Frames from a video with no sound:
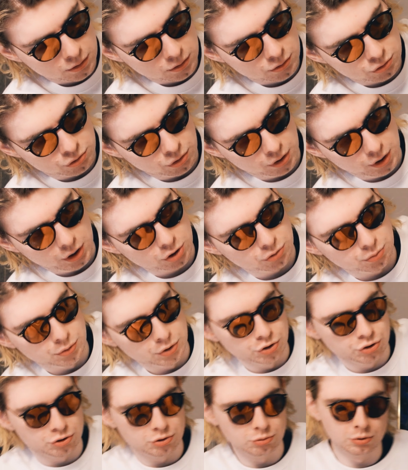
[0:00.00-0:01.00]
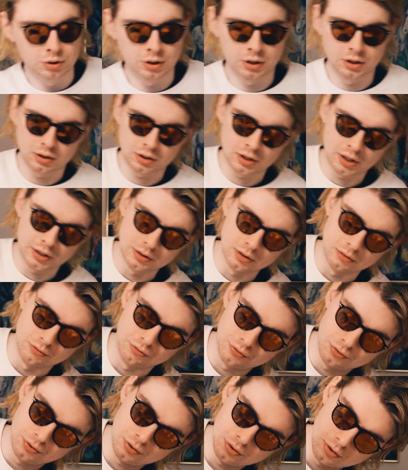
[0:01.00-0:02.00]
So I guess we're just doing it kind
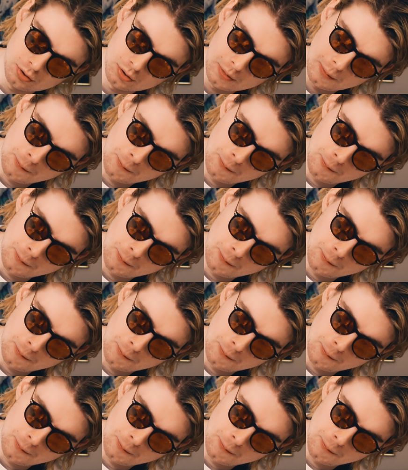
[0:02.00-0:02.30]
of